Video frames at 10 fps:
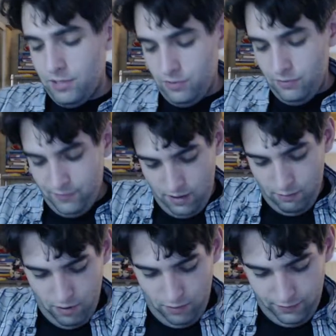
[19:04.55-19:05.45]
do very
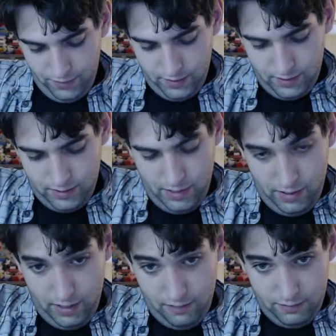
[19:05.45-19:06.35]
well with this. Now
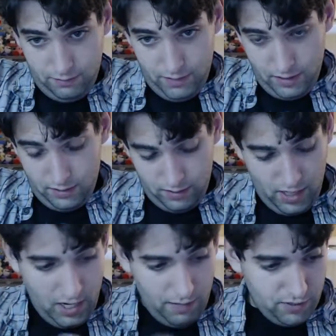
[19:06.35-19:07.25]
I have some
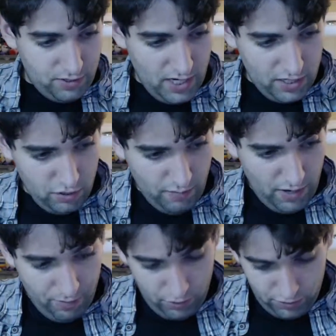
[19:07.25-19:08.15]
tape stuck to
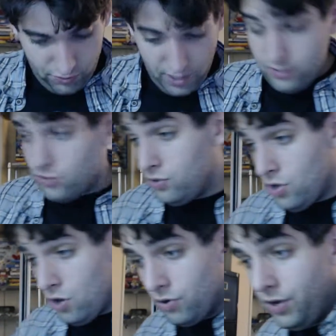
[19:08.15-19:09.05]
my poster. That is
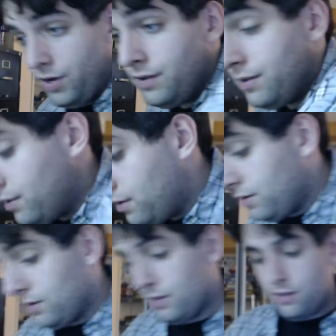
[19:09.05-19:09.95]
no good.
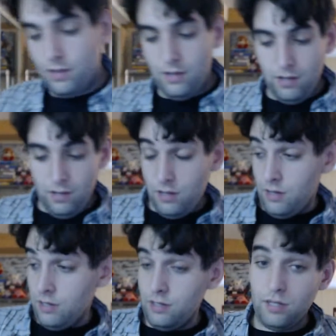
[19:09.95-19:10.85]

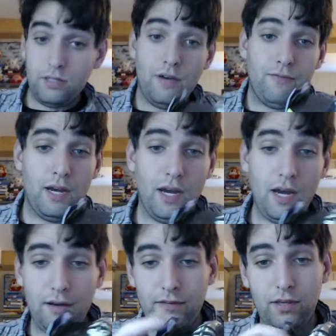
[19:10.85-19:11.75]
Alright, next off we
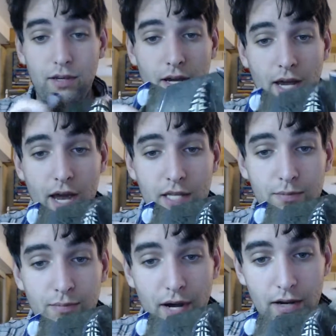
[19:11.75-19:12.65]
have the Hex
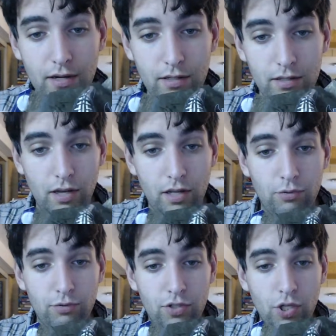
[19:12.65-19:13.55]
Bug, a
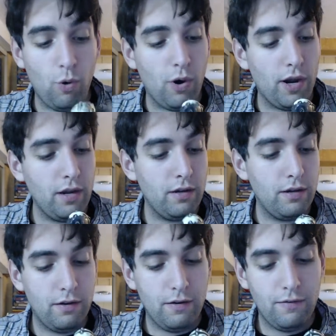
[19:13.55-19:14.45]
little toy
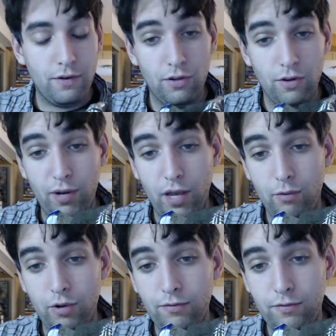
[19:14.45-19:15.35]
for you to play with.